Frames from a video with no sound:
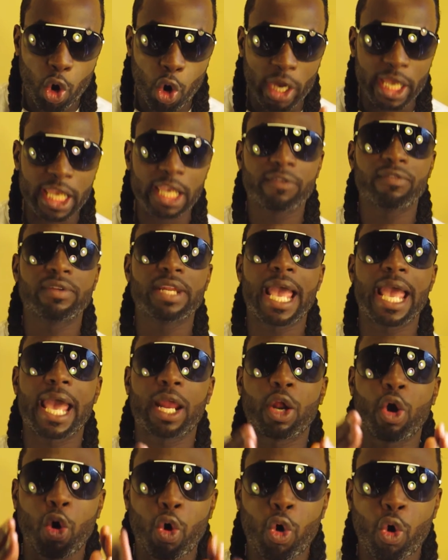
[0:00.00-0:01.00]
or even
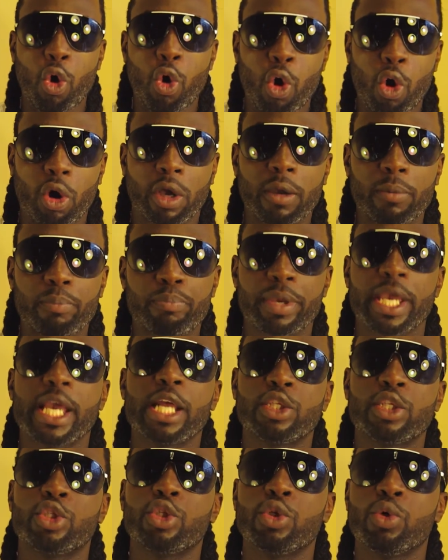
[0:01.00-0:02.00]
at all
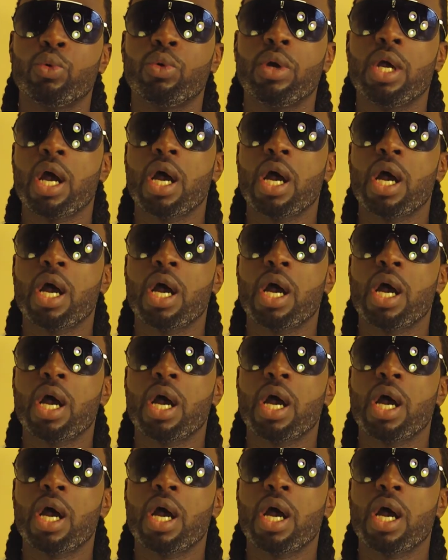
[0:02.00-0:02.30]
compared to